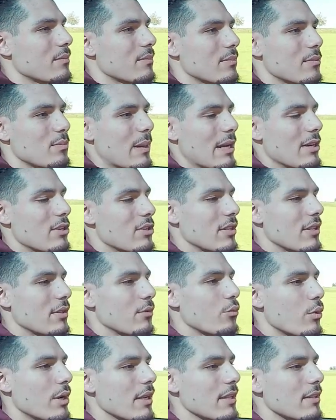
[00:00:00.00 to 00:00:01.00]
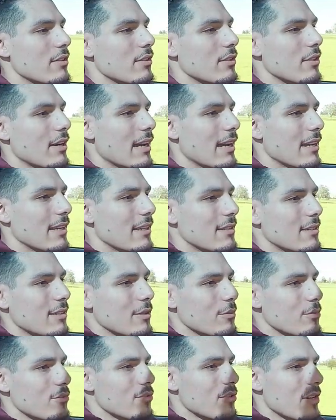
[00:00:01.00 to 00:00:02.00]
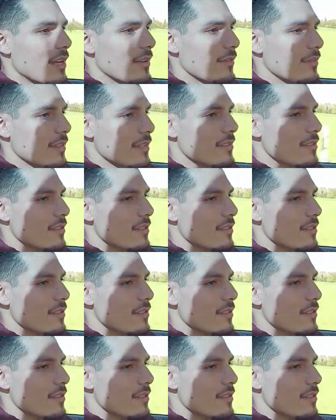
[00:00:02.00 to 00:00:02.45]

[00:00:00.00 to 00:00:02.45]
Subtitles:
Especially in winter, I don't drive this